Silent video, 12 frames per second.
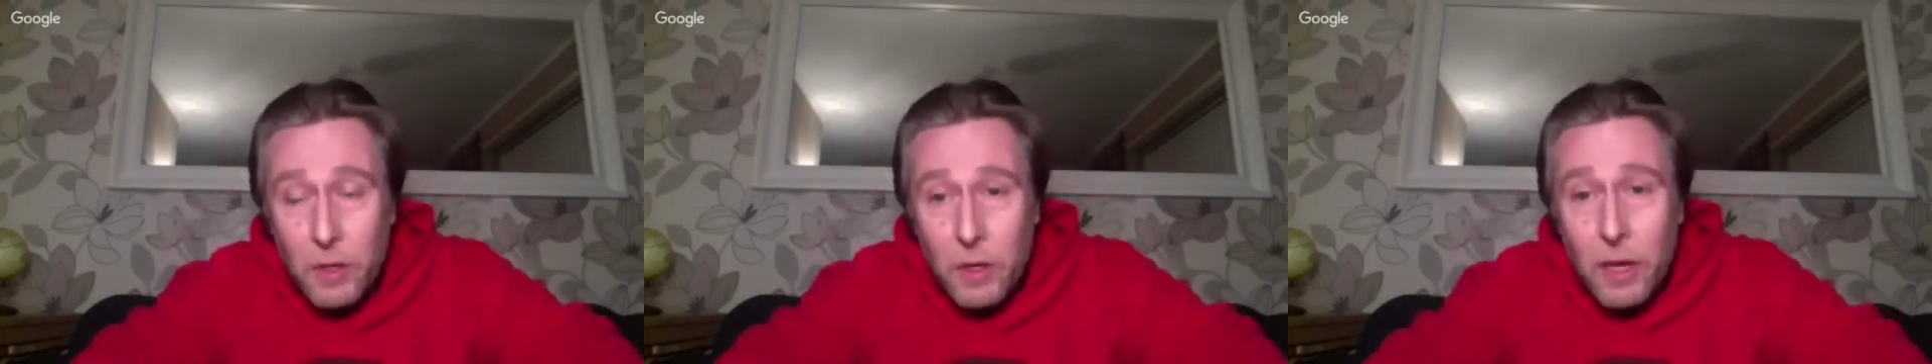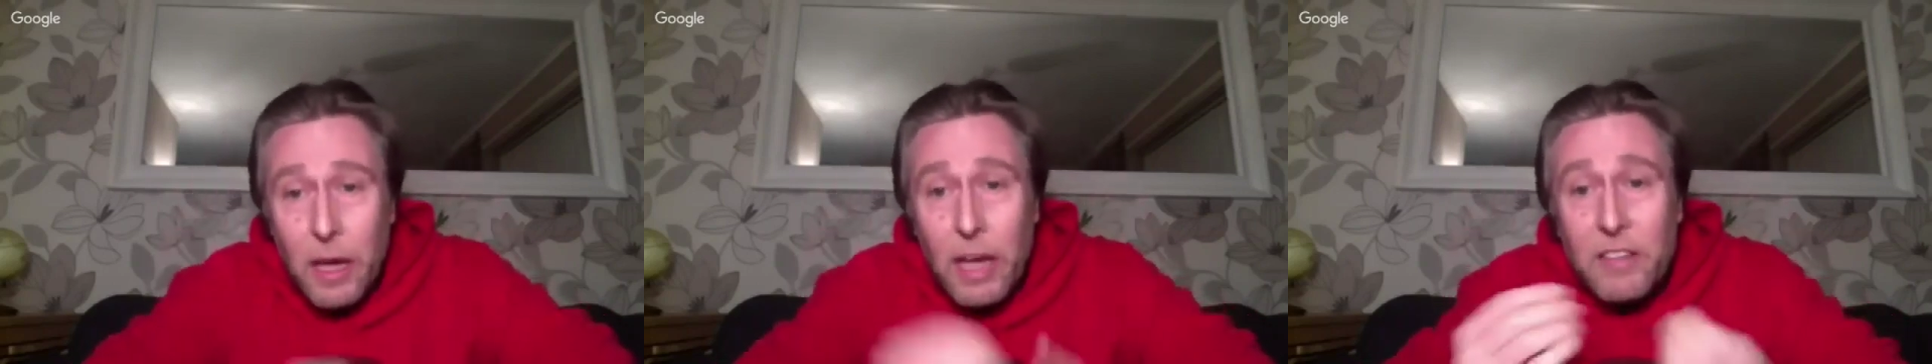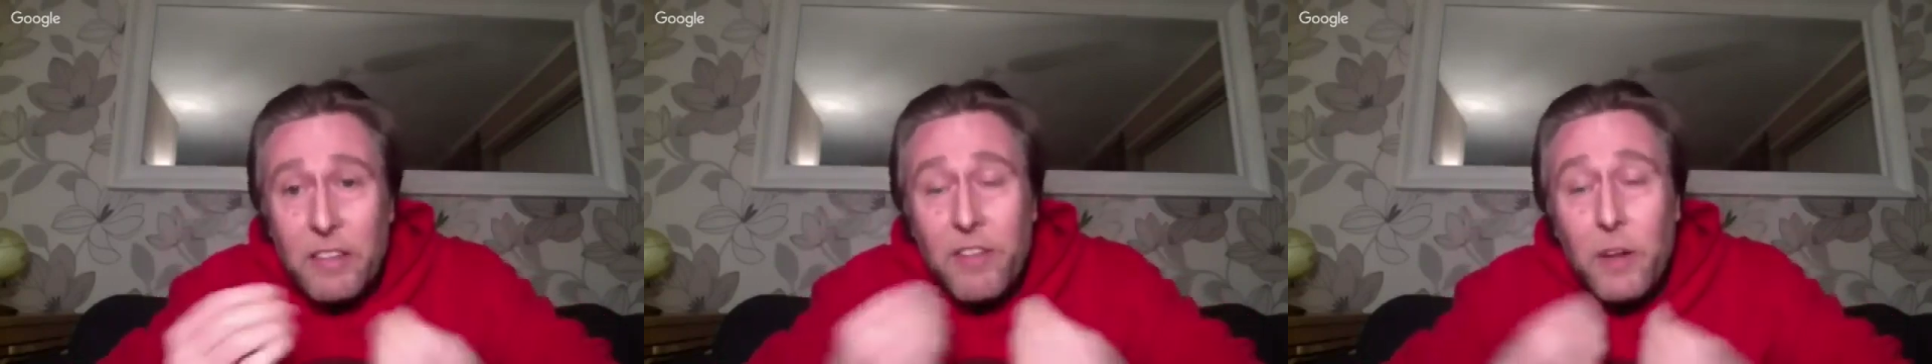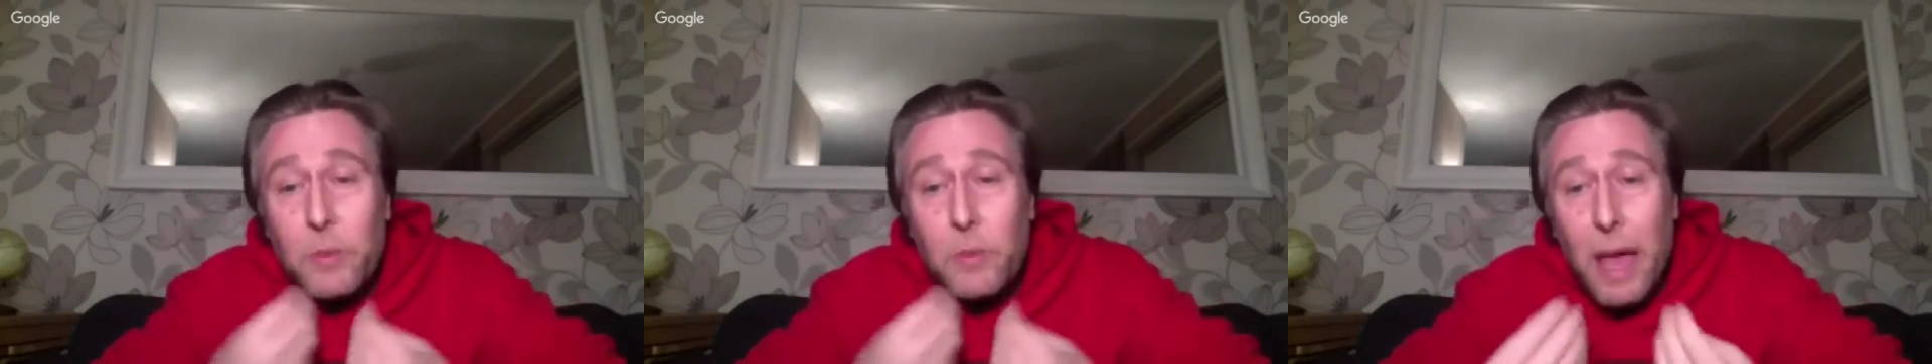is a
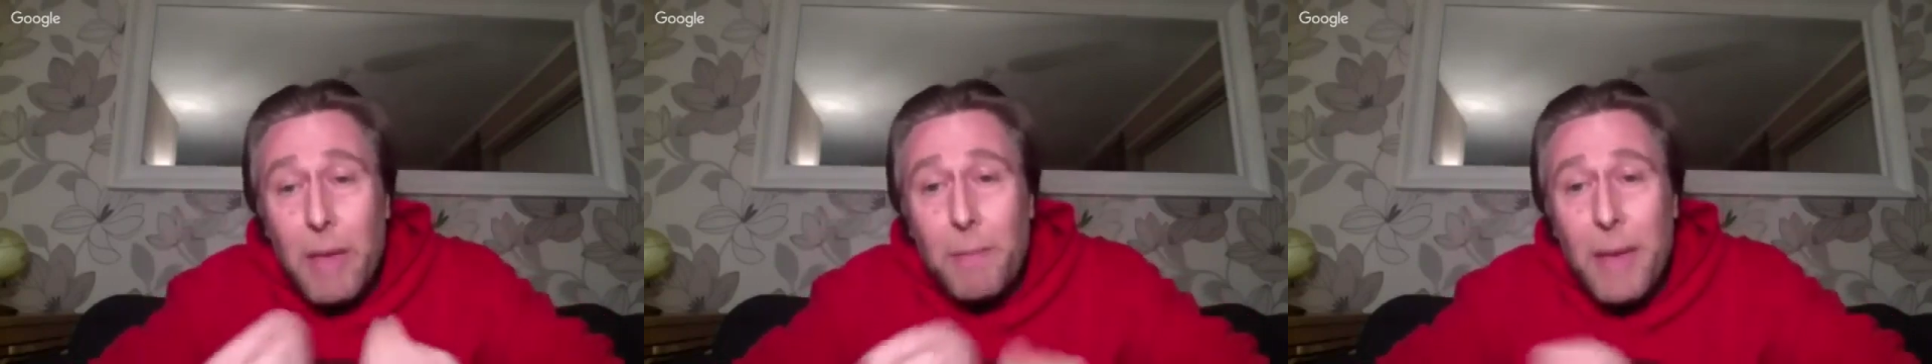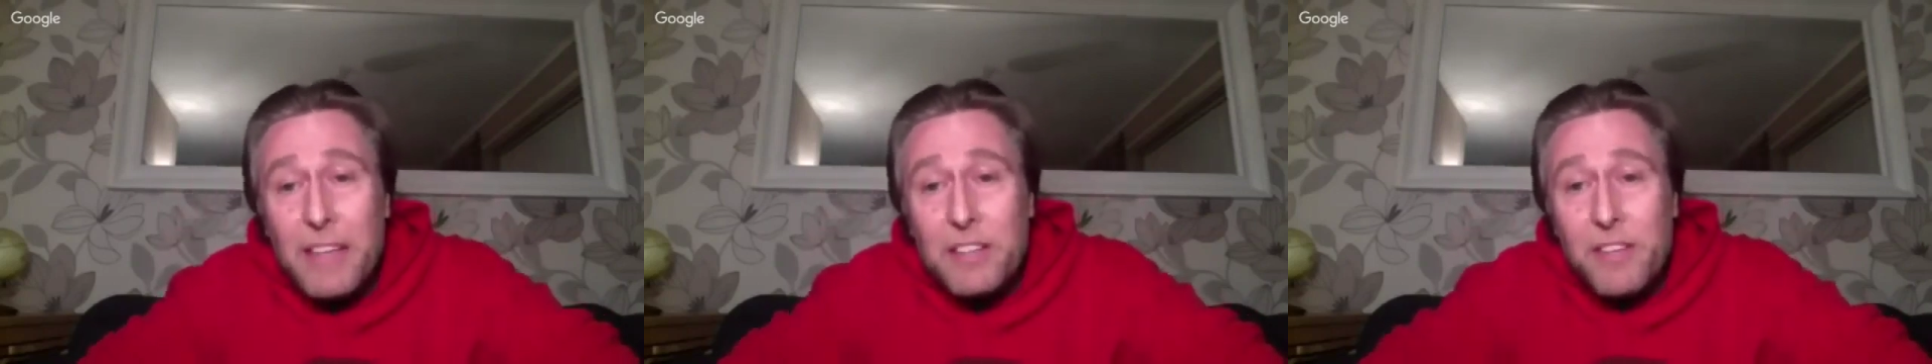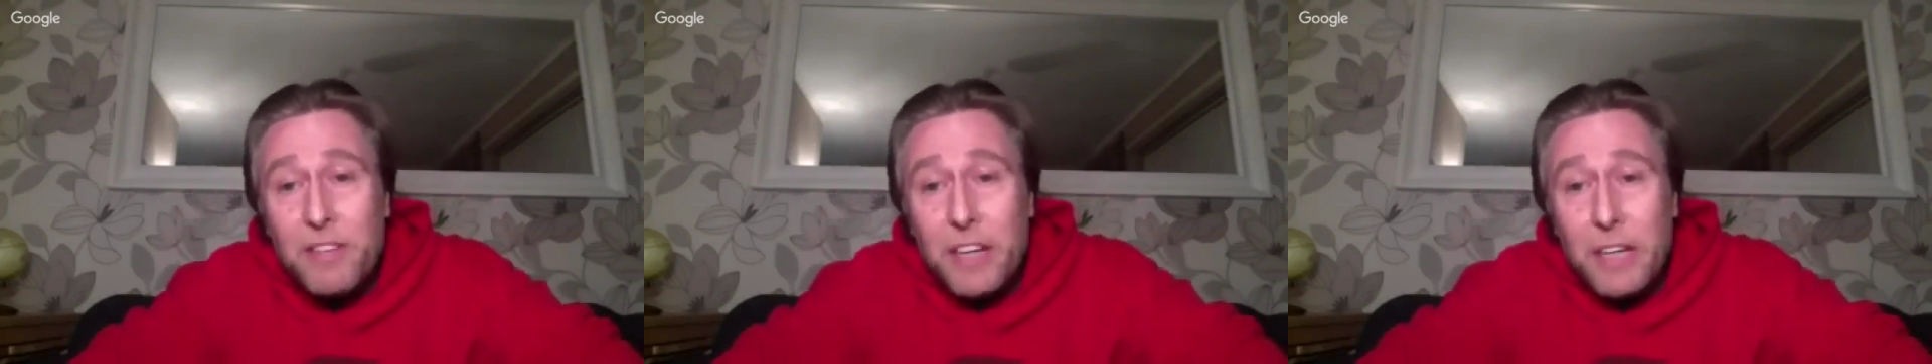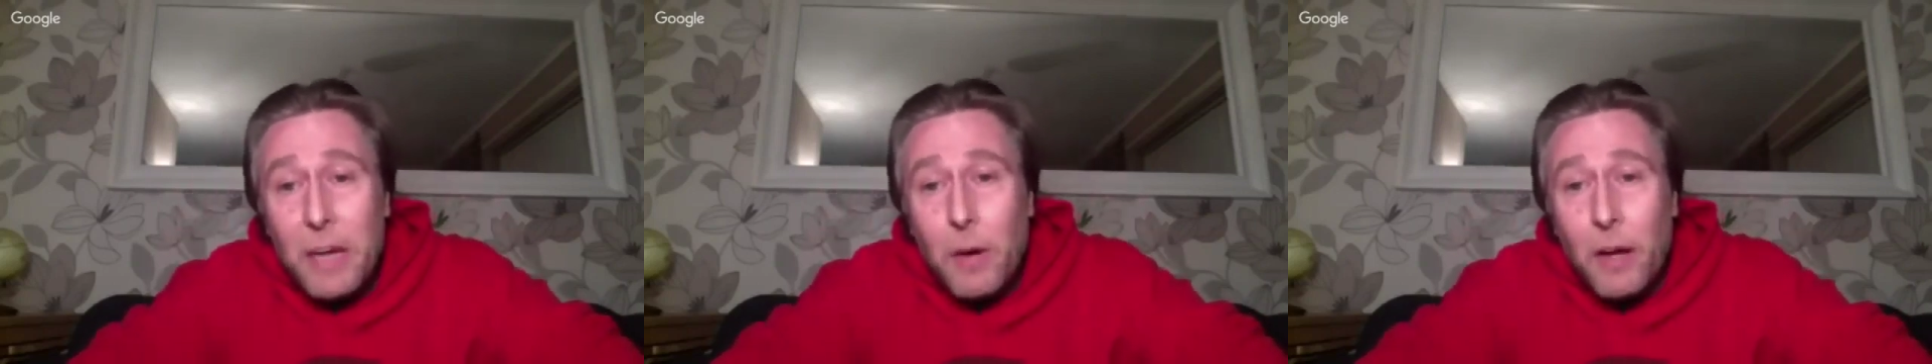photo I based a
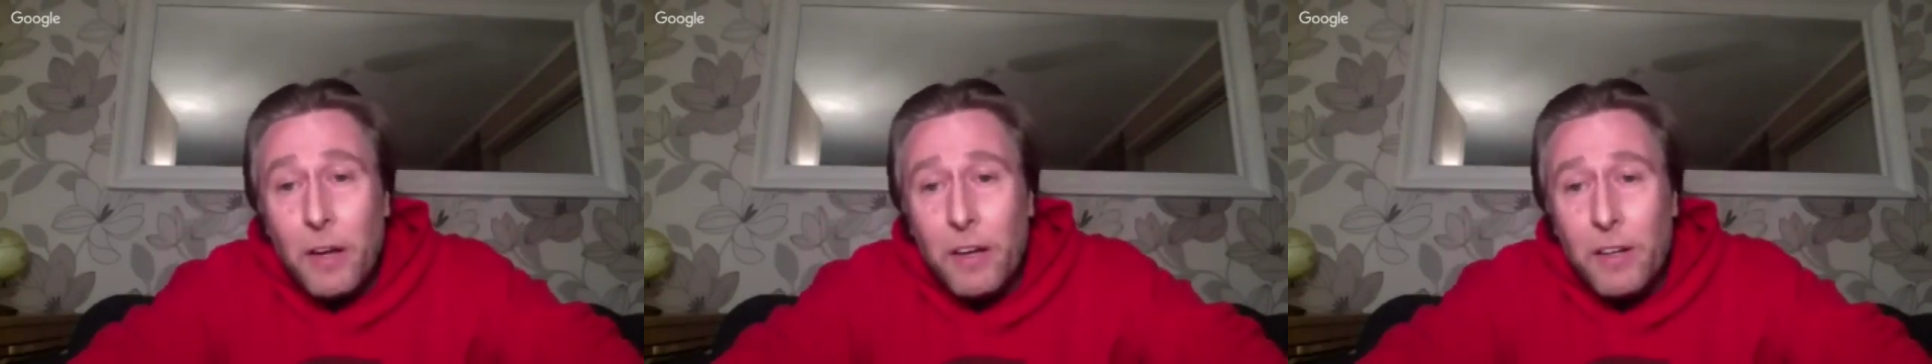video on